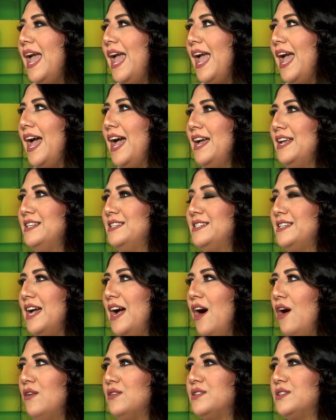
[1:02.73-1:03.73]
That and
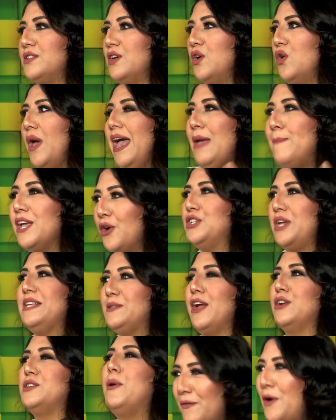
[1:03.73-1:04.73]
was then. Also-
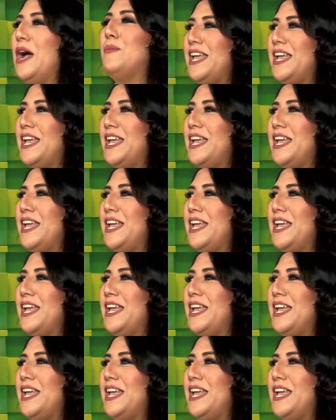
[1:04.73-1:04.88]
Fast forward to